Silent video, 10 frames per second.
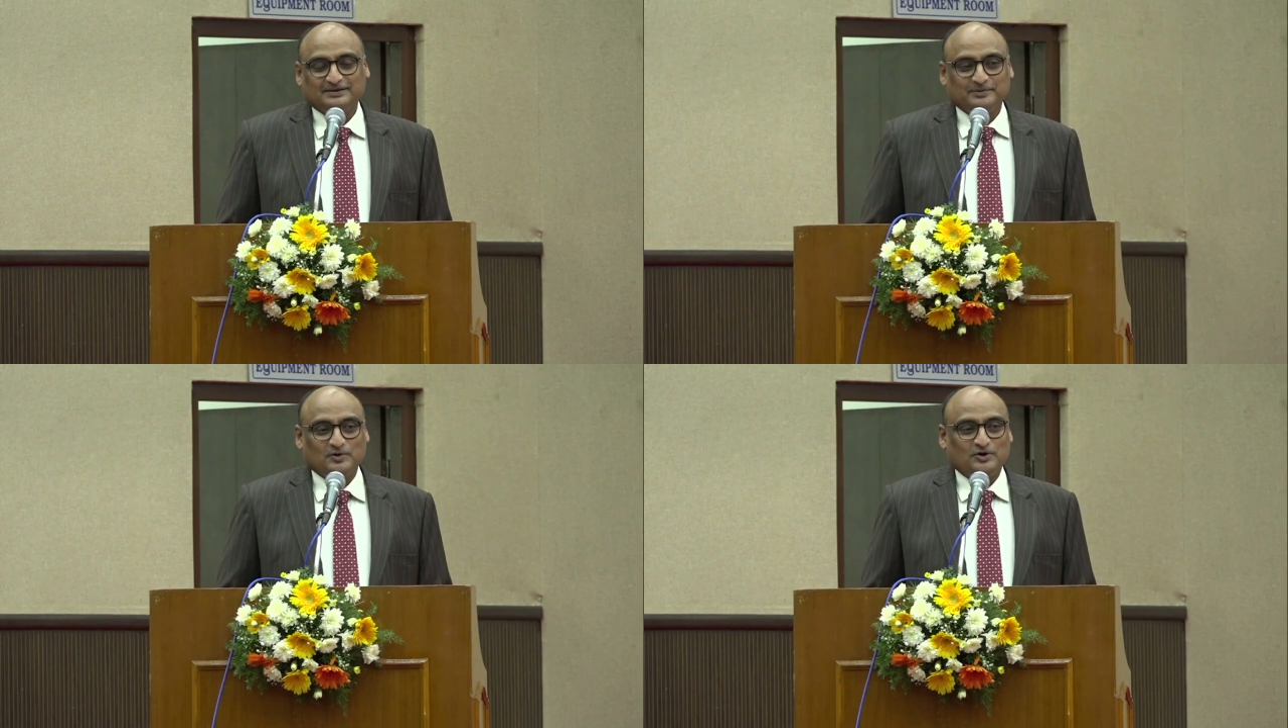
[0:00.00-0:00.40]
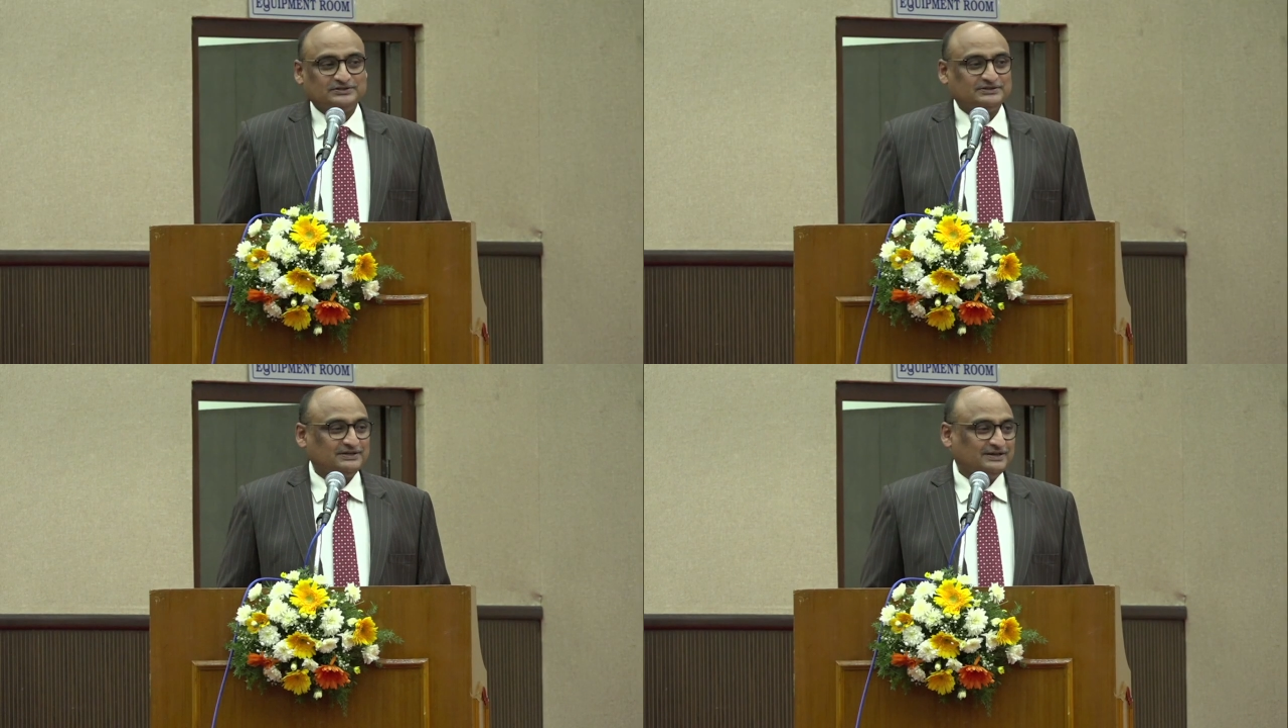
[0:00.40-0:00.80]

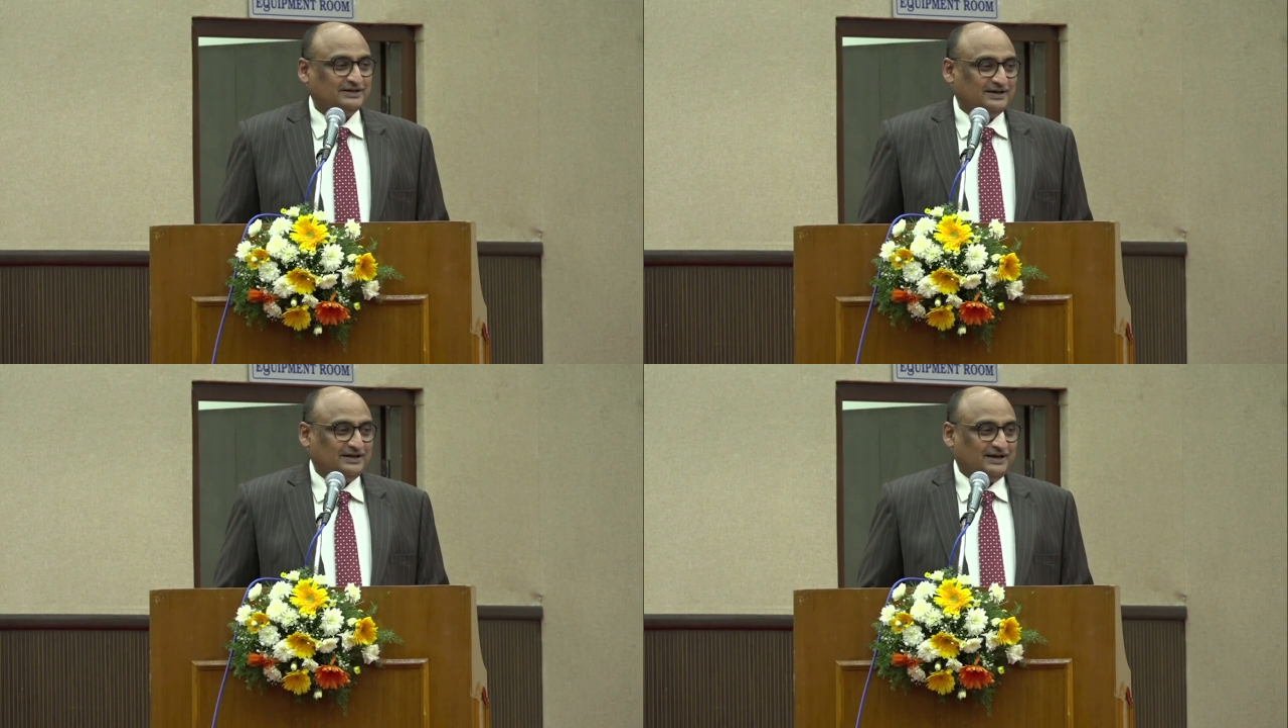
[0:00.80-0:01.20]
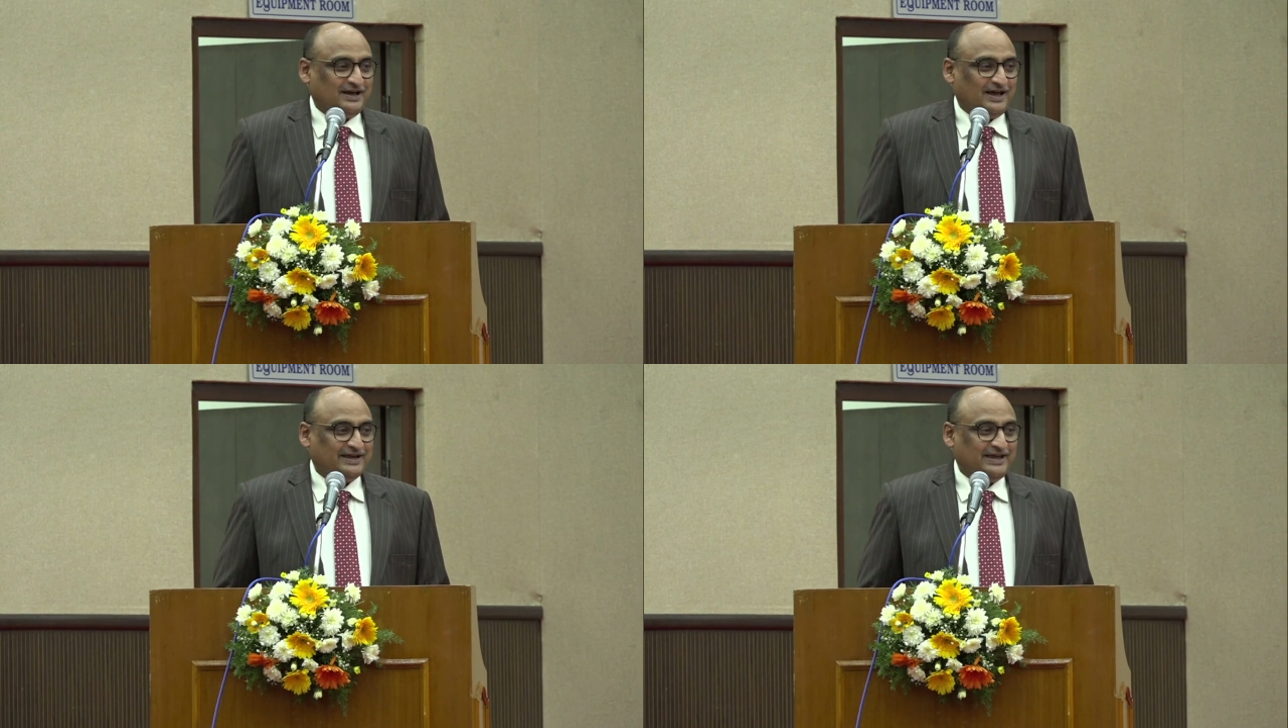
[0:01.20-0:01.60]
because
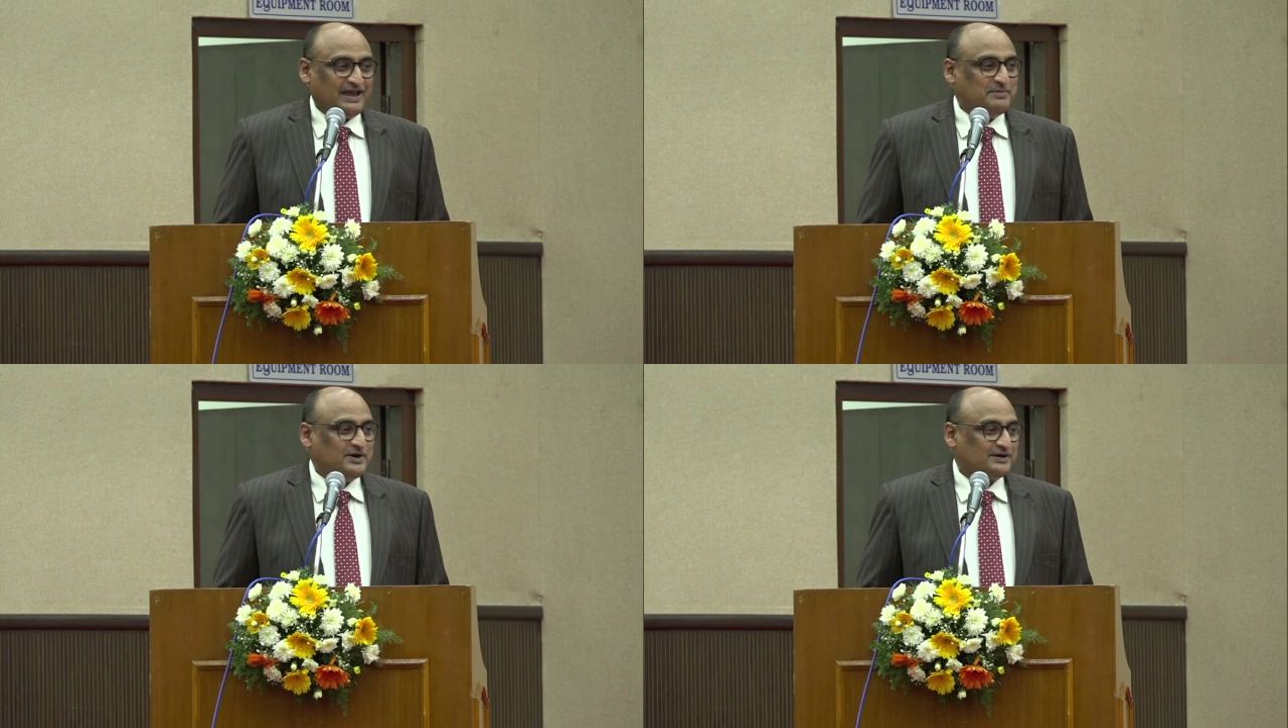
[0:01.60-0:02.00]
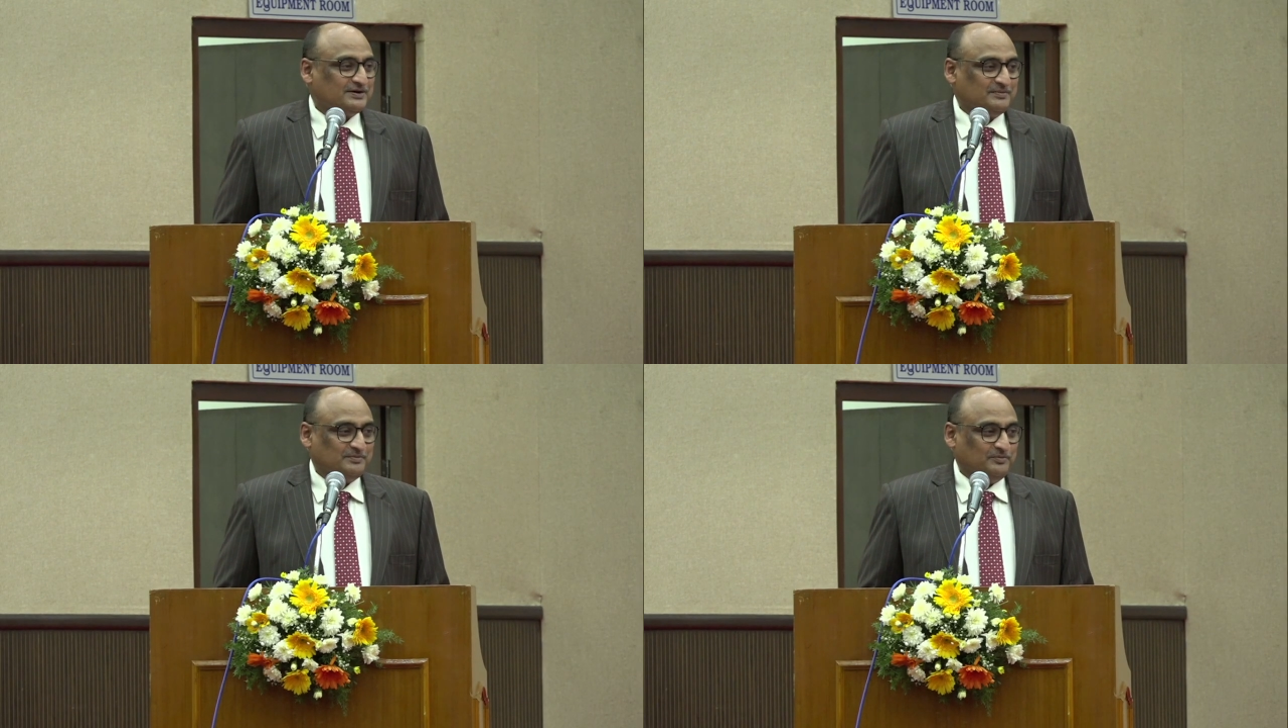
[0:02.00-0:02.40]
I came here